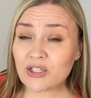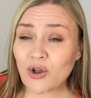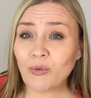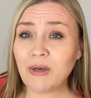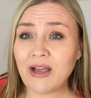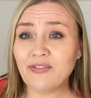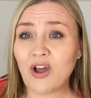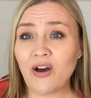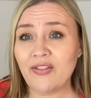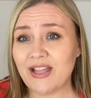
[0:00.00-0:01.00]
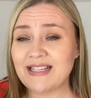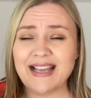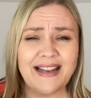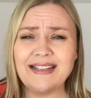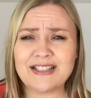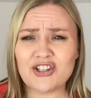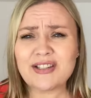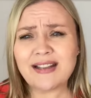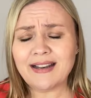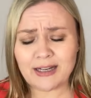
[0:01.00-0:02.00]
scope left on this, and it's
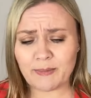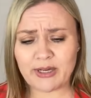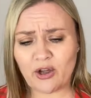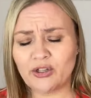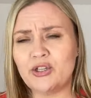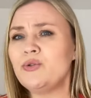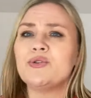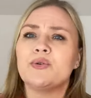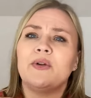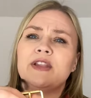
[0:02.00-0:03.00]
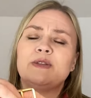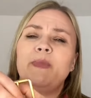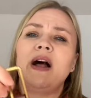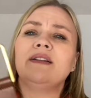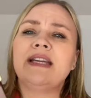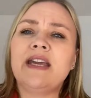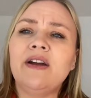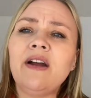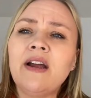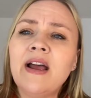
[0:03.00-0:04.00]
just a little bit unusual, this belt
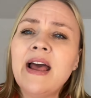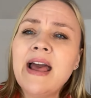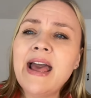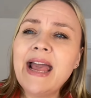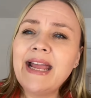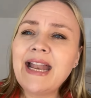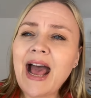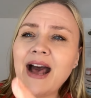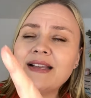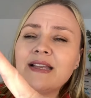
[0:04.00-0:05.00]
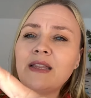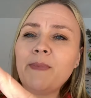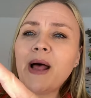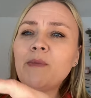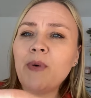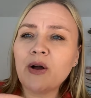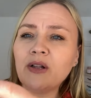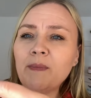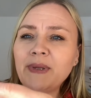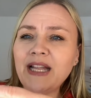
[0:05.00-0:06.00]
here. It has the belt
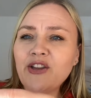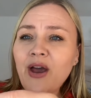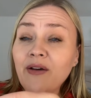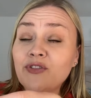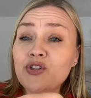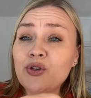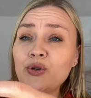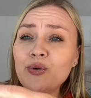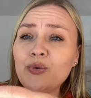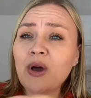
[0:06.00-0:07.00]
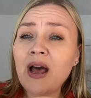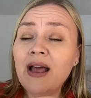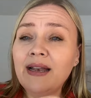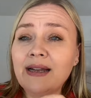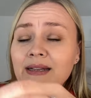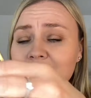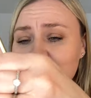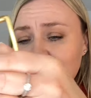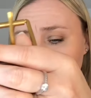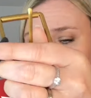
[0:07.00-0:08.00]
buckle, but then you have two little
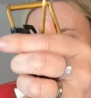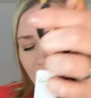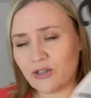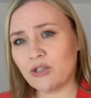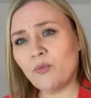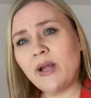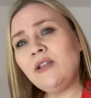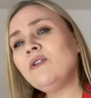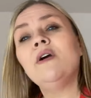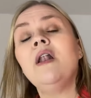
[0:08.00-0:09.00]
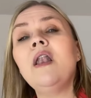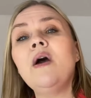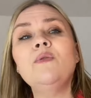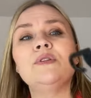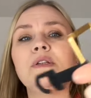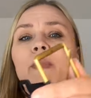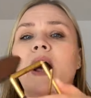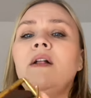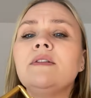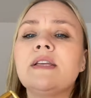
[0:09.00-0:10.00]
snaps there. So when you close the
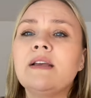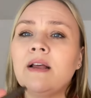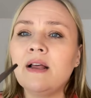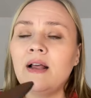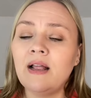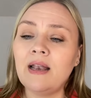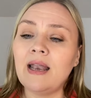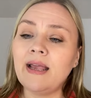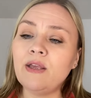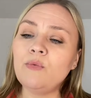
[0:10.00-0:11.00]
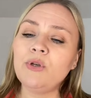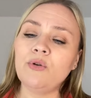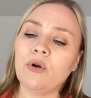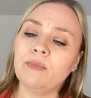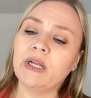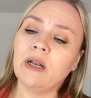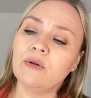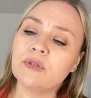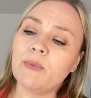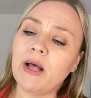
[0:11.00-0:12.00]
belt, like you would normally
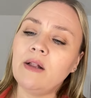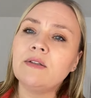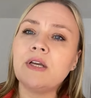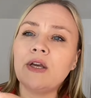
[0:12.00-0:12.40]
close a belt,